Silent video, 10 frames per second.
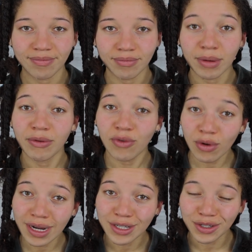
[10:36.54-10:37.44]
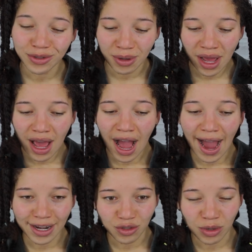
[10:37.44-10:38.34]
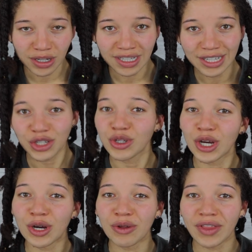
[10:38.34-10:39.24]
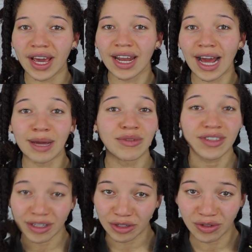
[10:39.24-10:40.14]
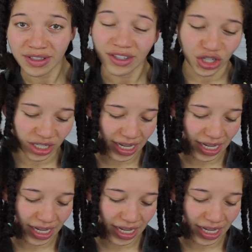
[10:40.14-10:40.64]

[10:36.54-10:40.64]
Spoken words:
But before I do, I just wanted to let you know that I'm still using the sheet